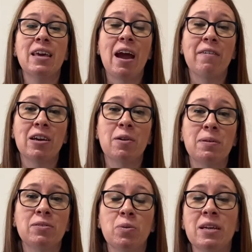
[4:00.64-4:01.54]
area
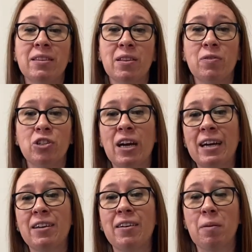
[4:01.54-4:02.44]
between the
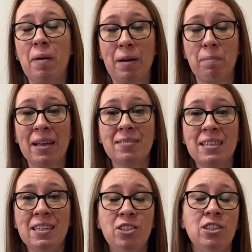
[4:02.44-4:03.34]
vagina and the back
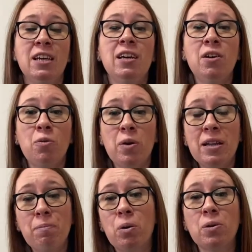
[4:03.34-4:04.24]
passage. Really
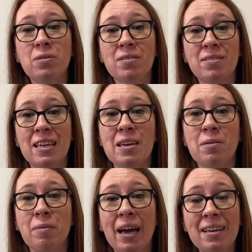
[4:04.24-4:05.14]
important to keep
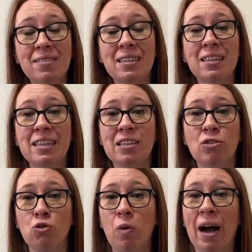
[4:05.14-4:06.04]
them nice and clean
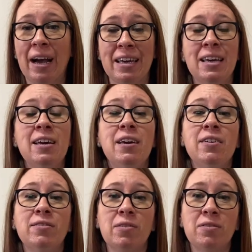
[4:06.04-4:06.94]
and dry.
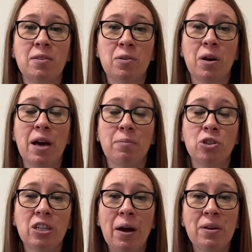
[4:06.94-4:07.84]
So to
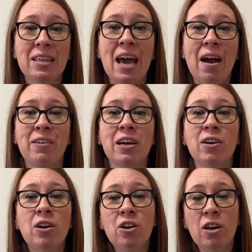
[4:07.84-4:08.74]
shower the area
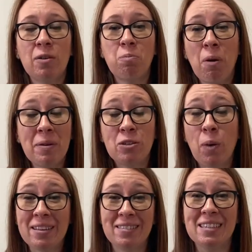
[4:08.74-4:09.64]
probably
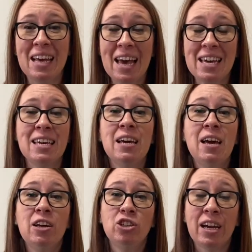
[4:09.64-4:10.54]
twice a day,
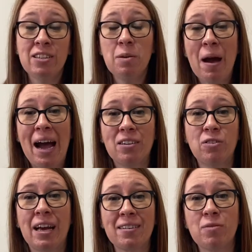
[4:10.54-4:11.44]
change your pad
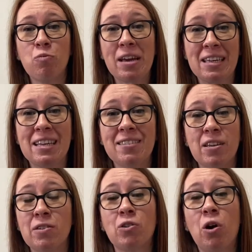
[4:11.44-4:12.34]
nice and regularly so
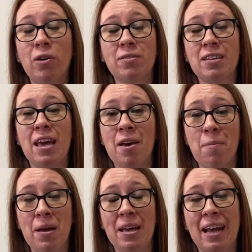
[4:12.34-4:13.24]
you've got
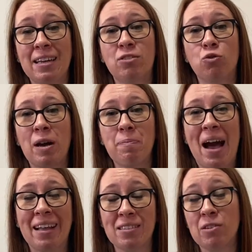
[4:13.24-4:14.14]
a nice dry
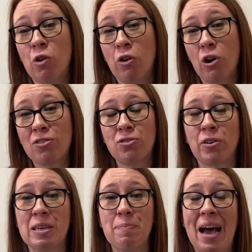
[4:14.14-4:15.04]
pad and you've not got a
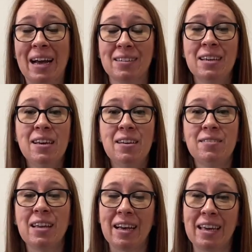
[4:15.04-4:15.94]
soggy pad
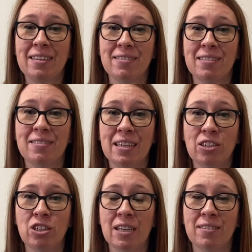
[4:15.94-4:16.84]
sat against the
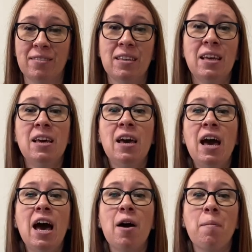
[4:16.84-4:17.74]
stitches.
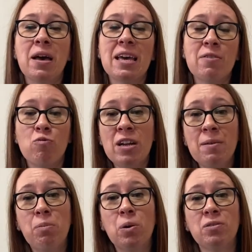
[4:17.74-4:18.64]
Really
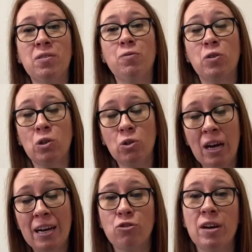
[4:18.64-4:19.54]
important for good
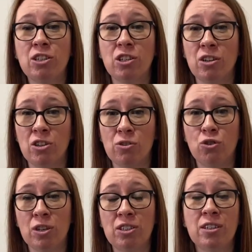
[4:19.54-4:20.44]
hydration and
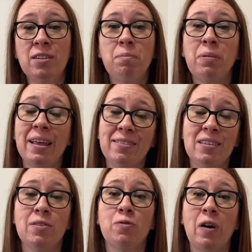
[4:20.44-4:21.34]
nutrition,
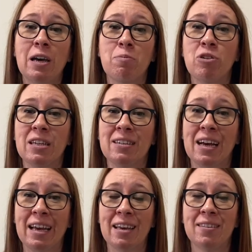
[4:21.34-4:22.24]
plenty of fibre in your
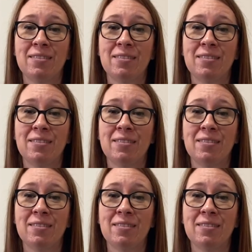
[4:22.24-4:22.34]
diet.